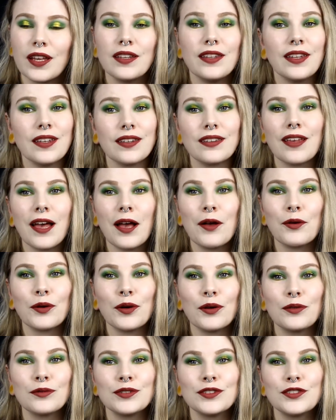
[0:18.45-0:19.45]
yes, I'm
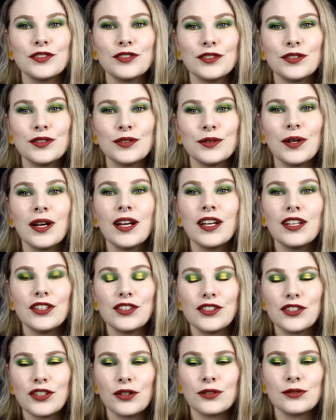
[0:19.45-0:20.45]
going to
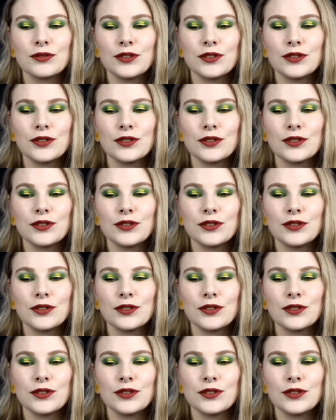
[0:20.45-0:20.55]
show